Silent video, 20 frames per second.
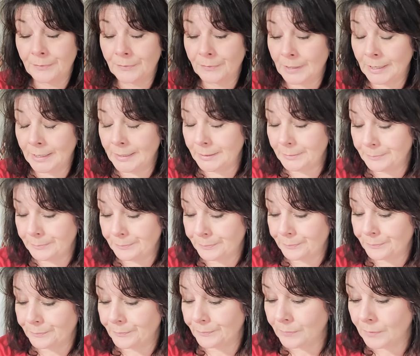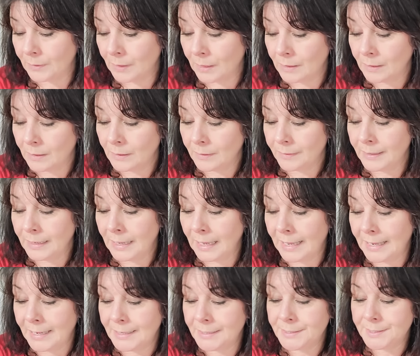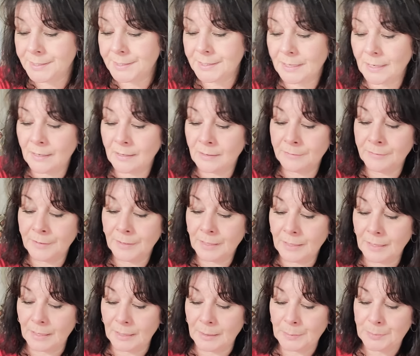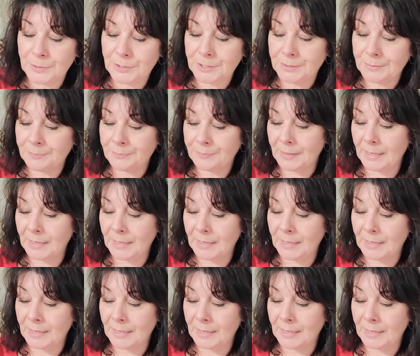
Right? The Ace of Cups.